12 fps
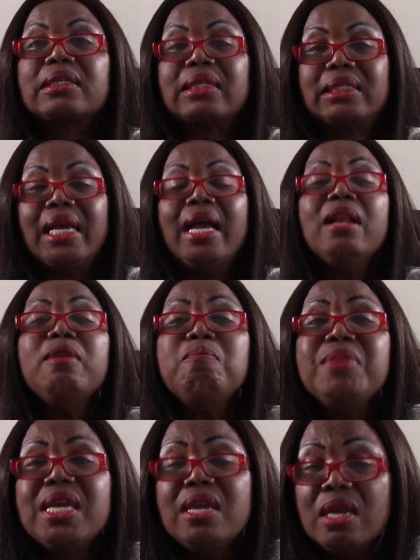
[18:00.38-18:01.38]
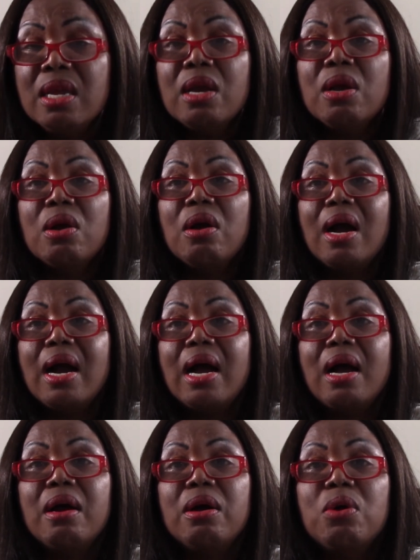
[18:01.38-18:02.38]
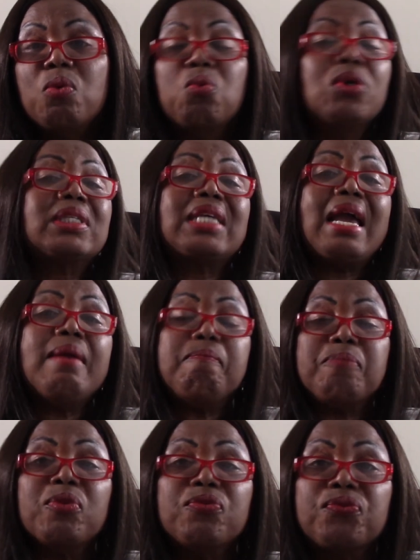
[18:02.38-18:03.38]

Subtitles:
tell me what type of